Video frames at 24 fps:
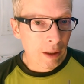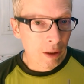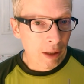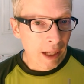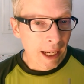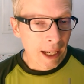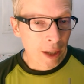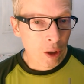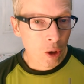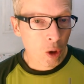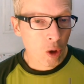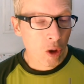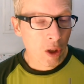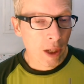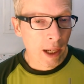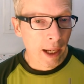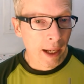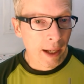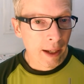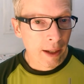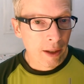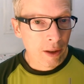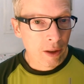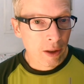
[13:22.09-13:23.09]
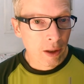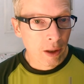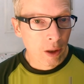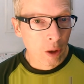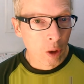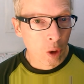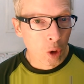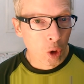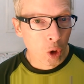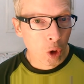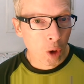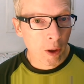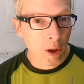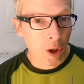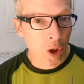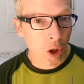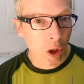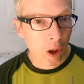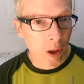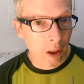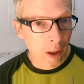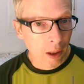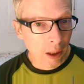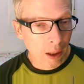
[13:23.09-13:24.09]
exercise,
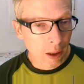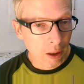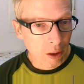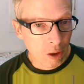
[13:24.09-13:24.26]
nutrition,